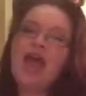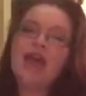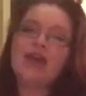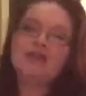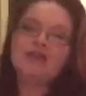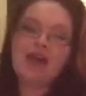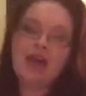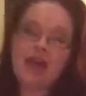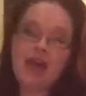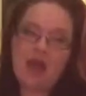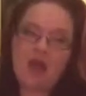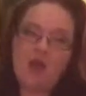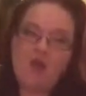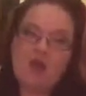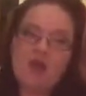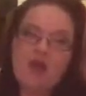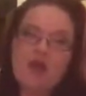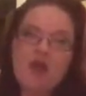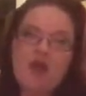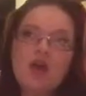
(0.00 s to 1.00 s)
and
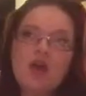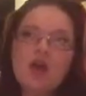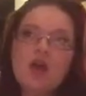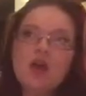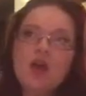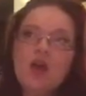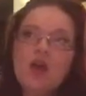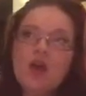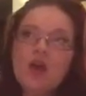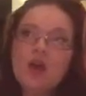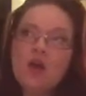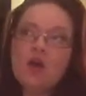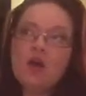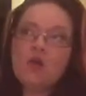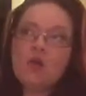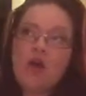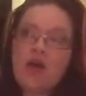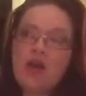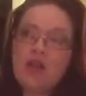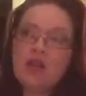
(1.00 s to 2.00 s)
how?
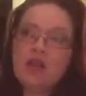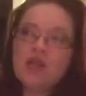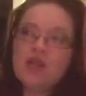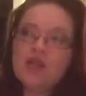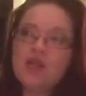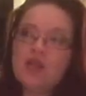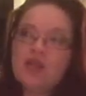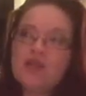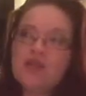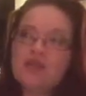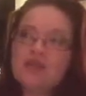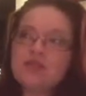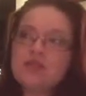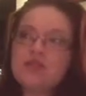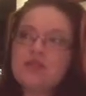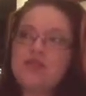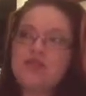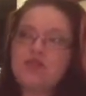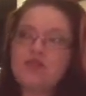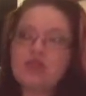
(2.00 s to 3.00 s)
Well, this
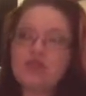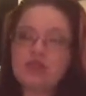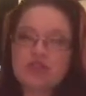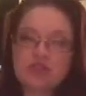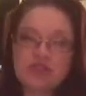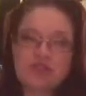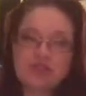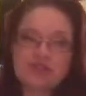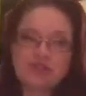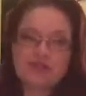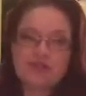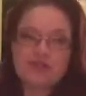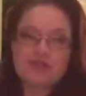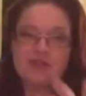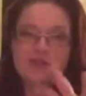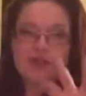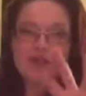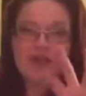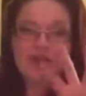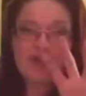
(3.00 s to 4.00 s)
is the first
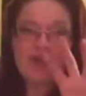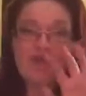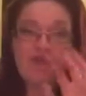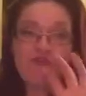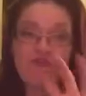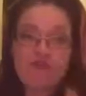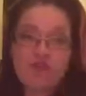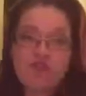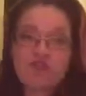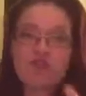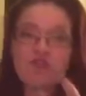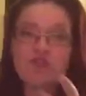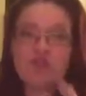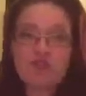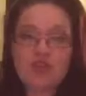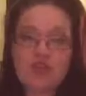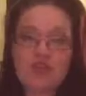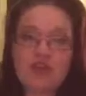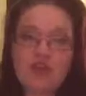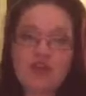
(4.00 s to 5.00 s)

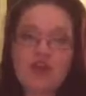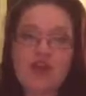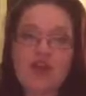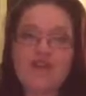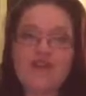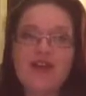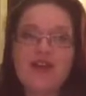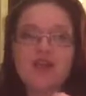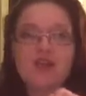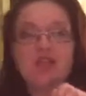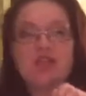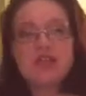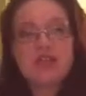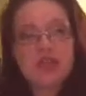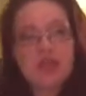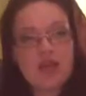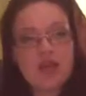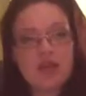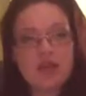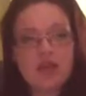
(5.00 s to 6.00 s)
official year I've actually
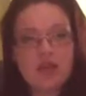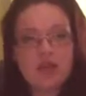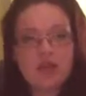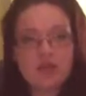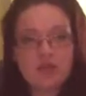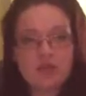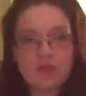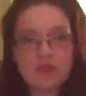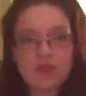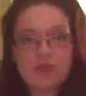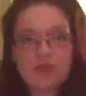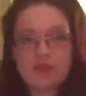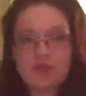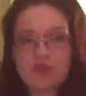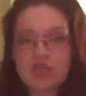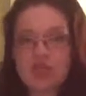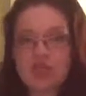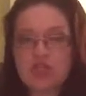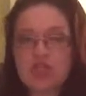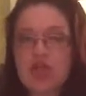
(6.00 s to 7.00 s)
done a Goodreads
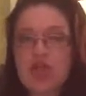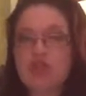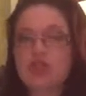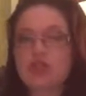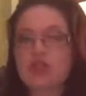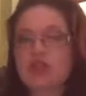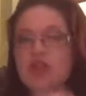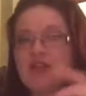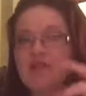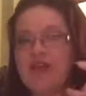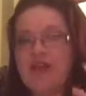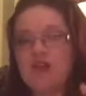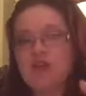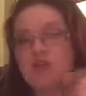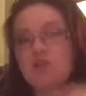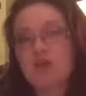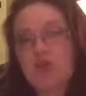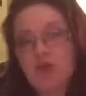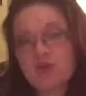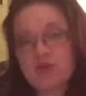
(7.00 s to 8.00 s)
reading challenge that I've
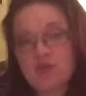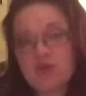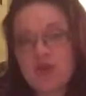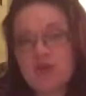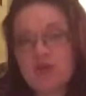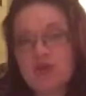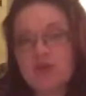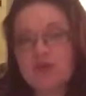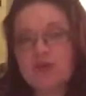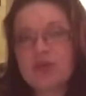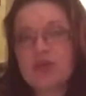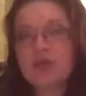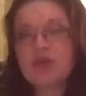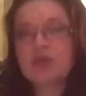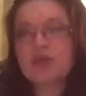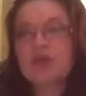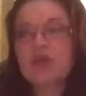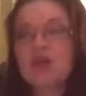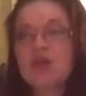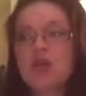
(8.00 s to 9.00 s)
actually posted on
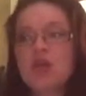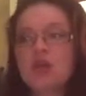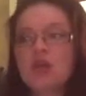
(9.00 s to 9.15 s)
Goodreads.